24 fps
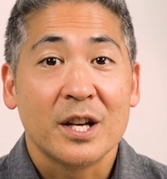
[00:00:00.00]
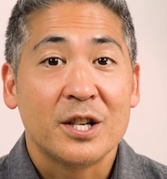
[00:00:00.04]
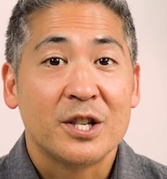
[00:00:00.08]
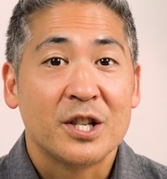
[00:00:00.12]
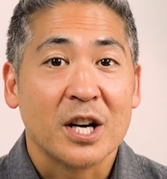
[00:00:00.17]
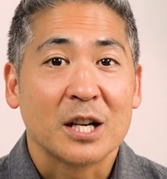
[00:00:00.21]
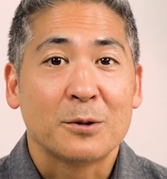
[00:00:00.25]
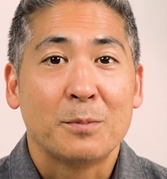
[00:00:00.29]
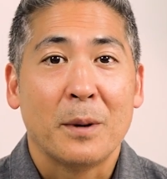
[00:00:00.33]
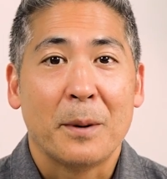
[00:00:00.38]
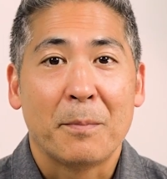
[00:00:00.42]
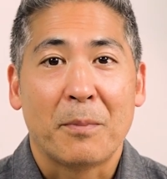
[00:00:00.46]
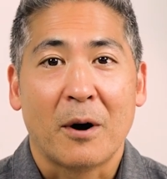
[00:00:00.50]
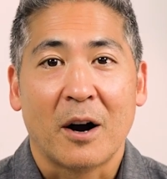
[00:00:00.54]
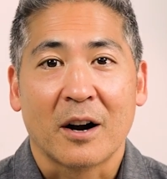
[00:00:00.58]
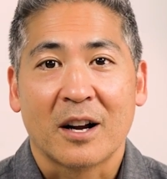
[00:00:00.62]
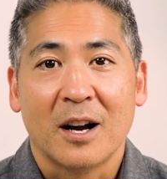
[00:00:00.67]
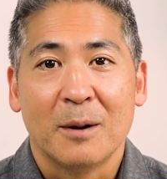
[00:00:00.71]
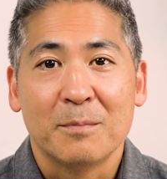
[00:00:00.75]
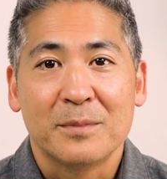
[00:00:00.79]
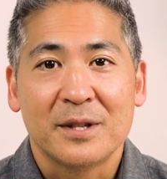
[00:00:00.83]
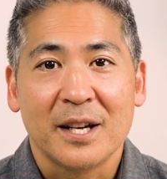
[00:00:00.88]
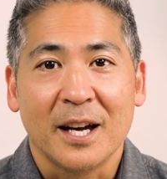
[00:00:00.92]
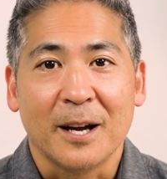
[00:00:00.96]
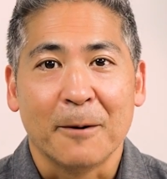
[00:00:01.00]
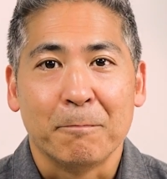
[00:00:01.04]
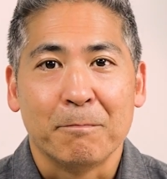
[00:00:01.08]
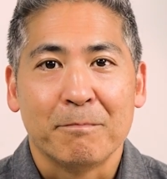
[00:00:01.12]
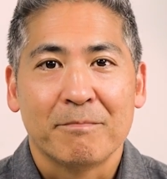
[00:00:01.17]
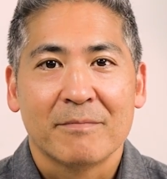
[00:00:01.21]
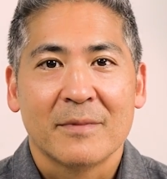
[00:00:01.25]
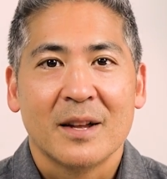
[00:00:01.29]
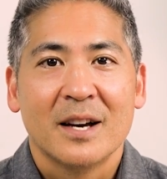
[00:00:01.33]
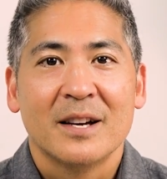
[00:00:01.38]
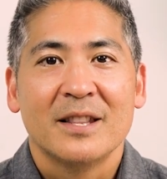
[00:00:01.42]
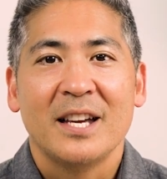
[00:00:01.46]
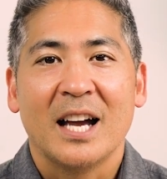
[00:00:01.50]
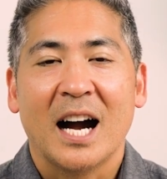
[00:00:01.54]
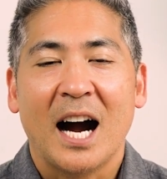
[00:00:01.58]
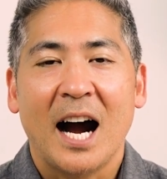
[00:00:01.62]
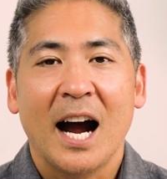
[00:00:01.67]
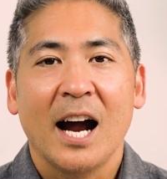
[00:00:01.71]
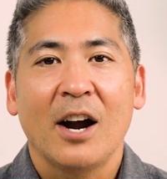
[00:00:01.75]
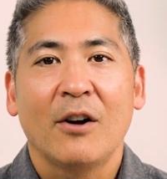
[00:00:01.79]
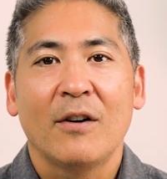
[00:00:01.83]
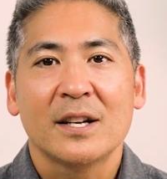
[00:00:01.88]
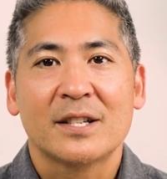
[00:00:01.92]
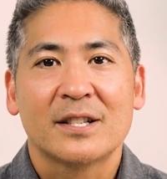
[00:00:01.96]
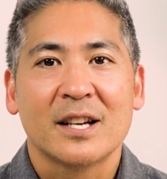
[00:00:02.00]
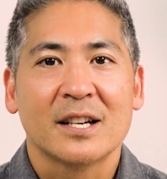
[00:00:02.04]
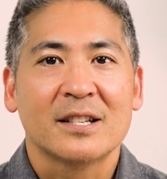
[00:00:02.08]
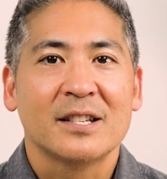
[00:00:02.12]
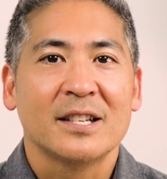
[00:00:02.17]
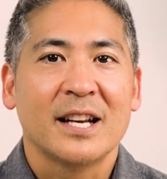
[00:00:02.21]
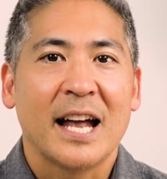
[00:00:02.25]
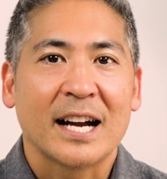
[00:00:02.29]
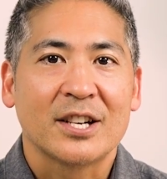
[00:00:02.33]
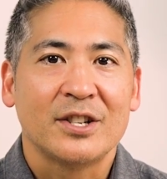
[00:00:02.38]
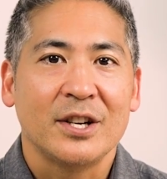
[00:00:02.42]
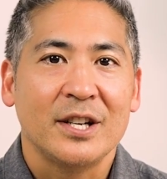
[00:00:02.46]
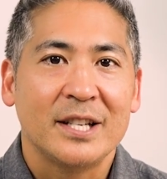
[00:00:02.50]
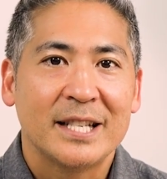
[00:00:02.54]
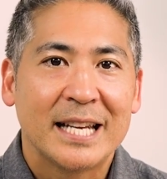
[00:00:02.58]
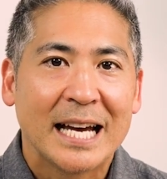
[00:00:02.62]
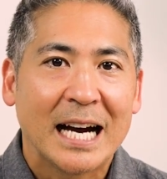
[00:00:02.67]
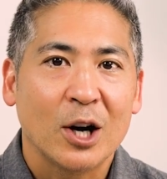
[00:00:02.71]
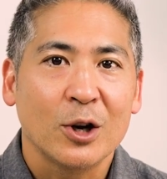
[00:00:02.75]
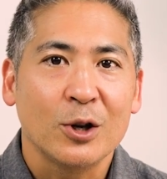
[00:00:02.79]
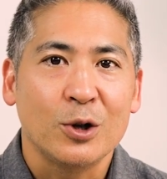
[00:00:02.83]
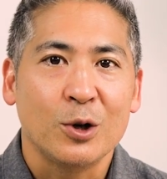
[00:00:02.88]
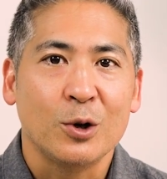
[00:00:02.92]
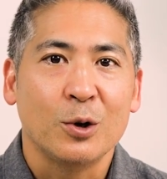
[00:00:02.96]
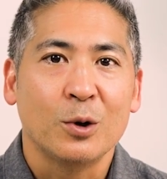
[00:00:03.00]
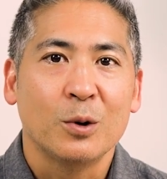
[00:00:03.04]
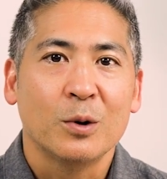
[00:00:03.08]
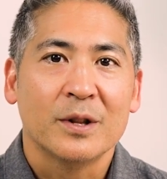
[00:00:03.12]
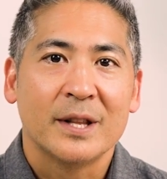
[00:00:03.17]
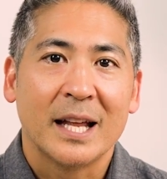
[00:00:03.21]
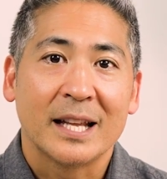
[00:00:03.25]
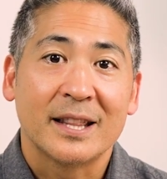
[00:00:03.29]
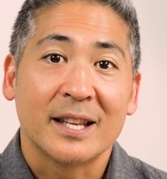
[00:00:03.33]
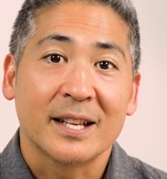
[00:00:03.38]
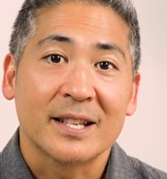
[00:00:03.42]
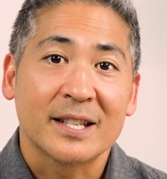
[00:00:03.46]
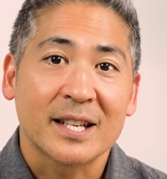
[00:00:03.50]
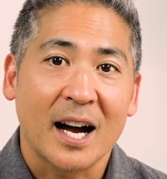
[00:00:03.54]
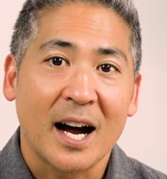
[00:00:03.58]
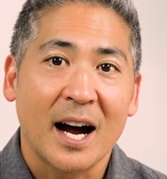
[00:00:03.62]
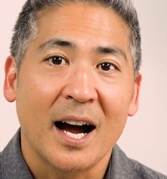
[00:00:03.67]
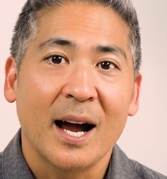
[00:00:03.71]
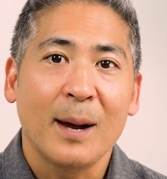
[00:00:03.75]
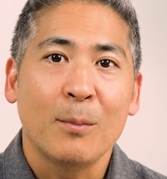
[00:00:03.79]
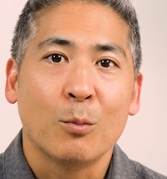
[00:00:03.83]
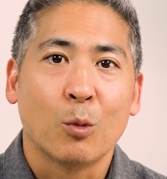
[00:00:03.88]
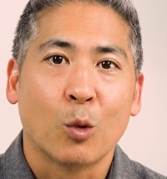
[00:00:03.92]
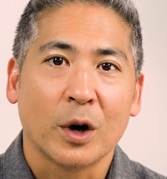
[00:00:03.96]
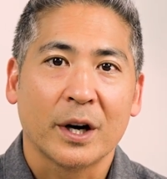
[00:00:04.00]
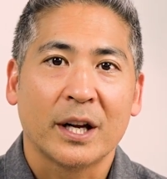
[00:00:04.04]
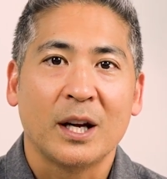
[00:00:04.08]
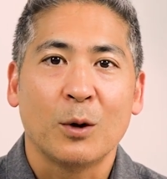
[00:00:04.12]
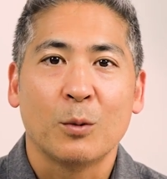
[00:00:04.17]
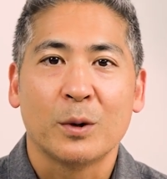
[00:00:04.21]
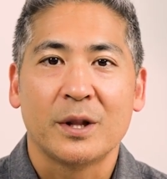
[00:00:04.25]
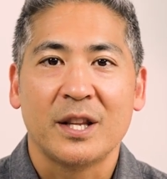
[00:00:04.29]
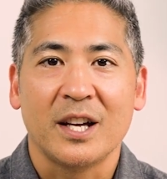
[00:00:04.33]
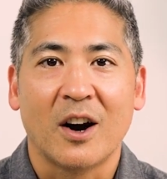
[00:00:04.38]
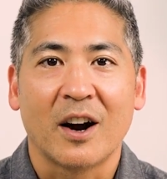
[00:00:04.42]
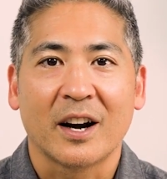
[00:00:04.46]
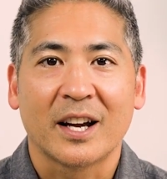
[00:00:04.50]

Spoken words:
the judgment part comes in. The IRS doesn't actually tell you that the time working with the